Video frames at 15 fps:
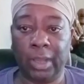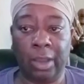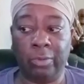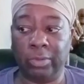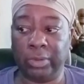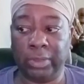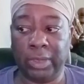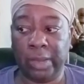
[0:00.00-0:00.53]
I
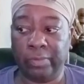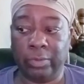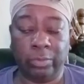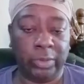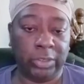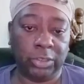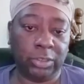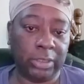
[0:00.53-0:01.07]
would never
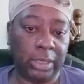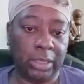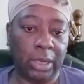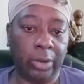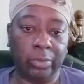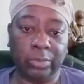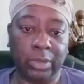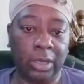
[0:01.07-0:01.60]
wish that
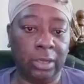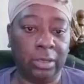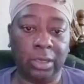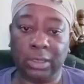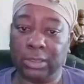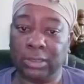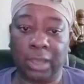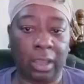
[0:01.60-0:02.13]
on
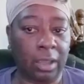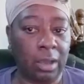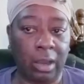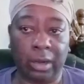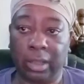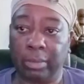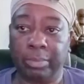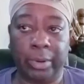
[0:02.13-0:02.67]
another
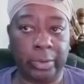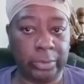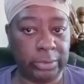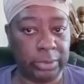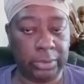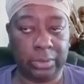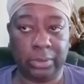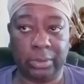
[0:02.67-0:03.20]
psychotic
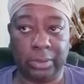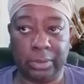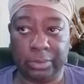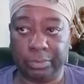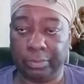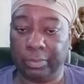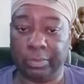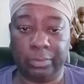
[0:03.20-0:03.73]
person
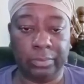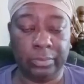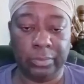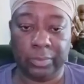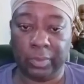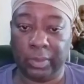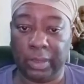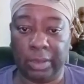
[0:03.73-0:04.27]

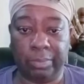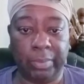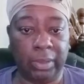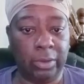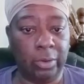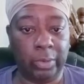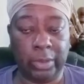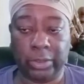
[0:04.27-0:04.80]
that be
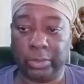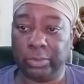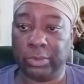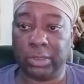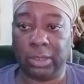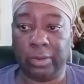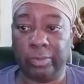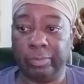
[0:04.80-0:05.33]
going through
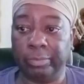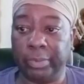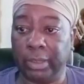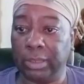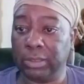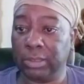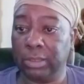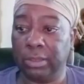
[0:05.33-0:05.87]
stuff.
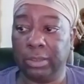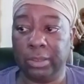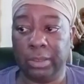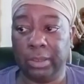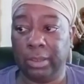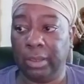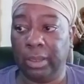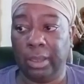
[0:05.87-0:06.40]
But
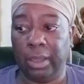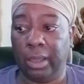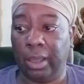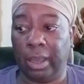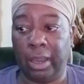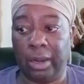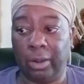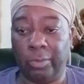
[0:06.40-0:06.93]

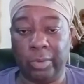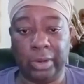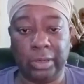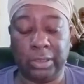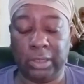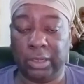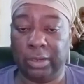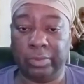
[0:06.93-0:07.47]
I don't want to
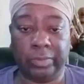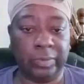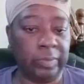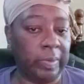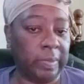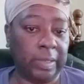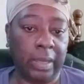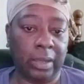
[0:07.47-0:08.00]
deal
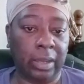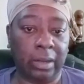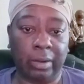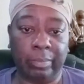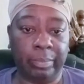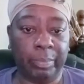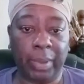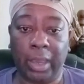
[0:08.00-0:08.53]
with that kind
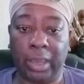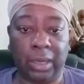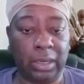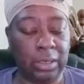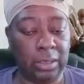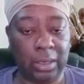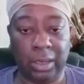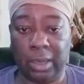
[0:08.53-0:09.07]
of
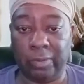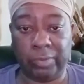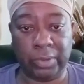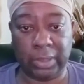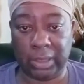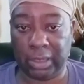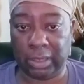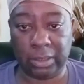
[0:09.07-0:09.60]
pain ever
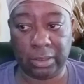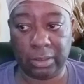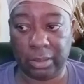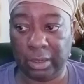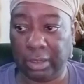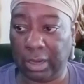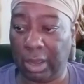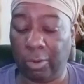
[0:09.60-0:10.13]
again.
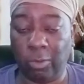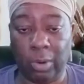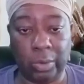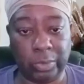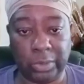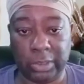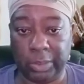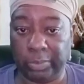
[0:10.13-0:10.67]
And I
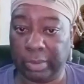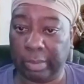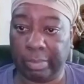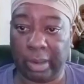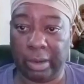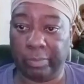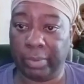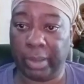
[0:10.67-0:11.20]
won't deal with that
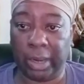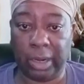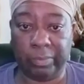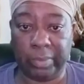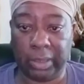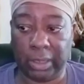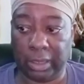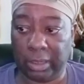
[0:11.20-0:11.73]
kind of
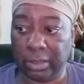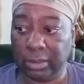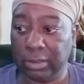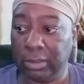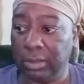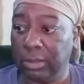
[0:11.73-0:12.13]
pain again.